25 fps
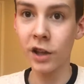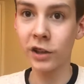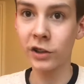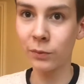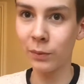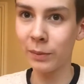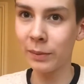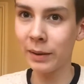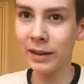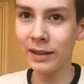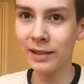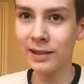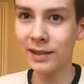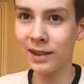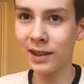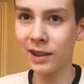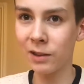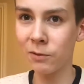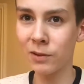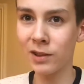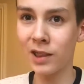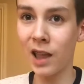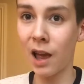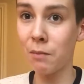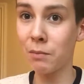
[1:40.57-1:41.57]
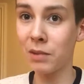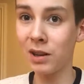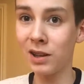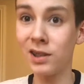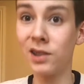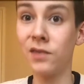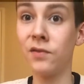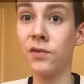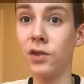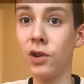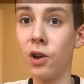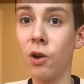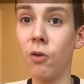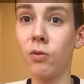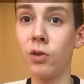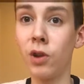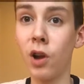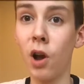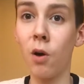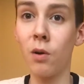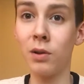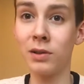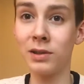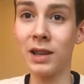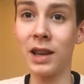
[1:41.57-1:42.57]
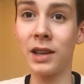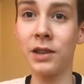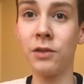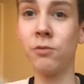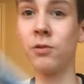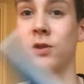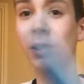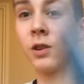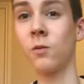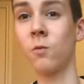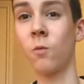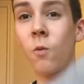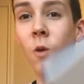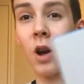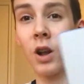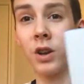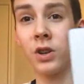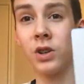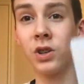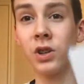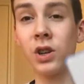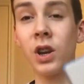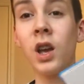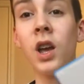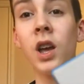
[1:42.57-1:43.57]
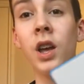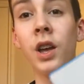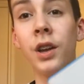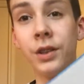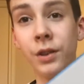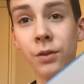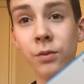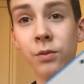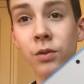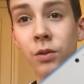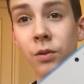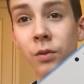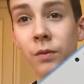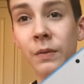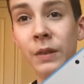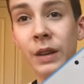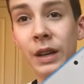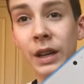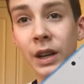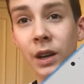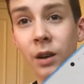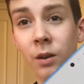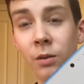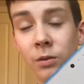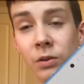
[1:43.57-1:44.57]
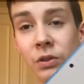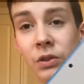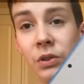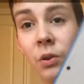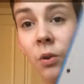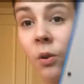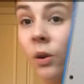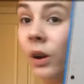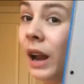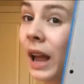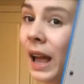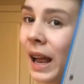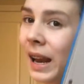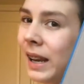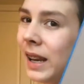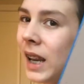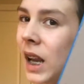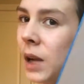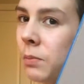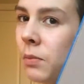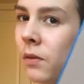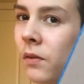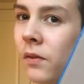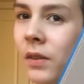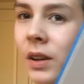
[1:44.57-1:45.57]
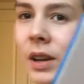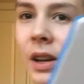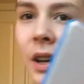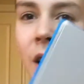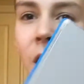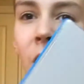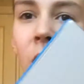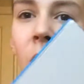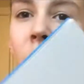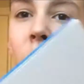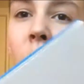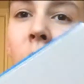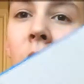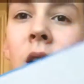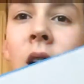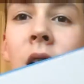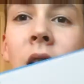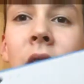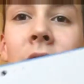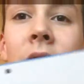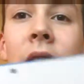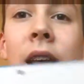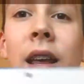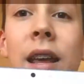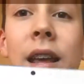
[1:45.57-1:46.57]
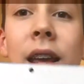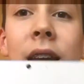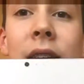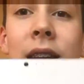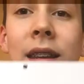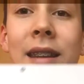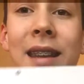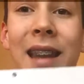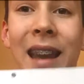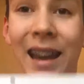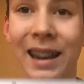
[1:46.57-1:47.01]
So basically what that means, if you don't know, is that you can watch YouTube videos or any type of video in